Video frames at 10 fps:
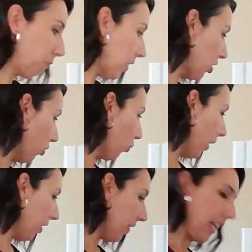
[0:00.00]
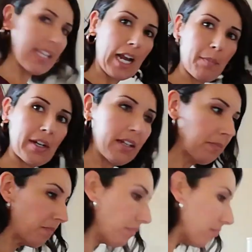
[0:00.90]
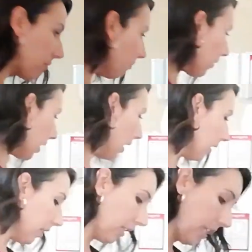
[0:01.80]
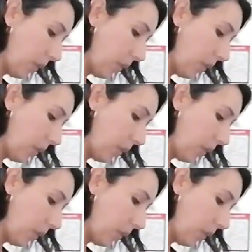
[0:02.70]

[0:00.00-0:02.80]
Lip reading: So while that's happening, let's